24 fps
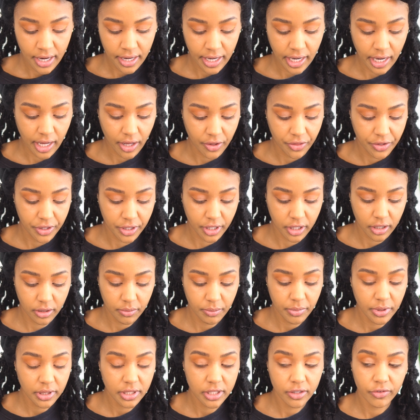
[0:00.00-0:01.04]
Now, it could
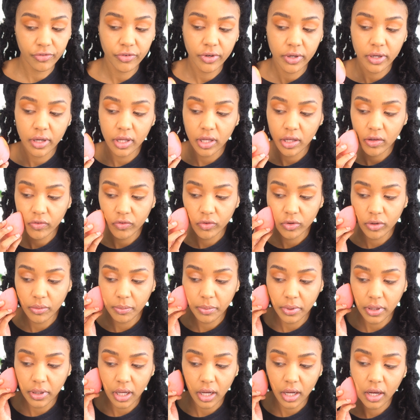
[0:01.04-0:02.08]
be different if you
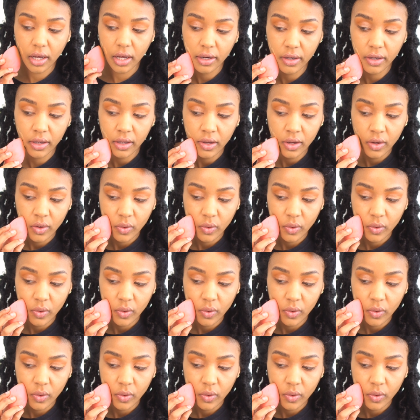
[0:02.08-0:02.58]
applied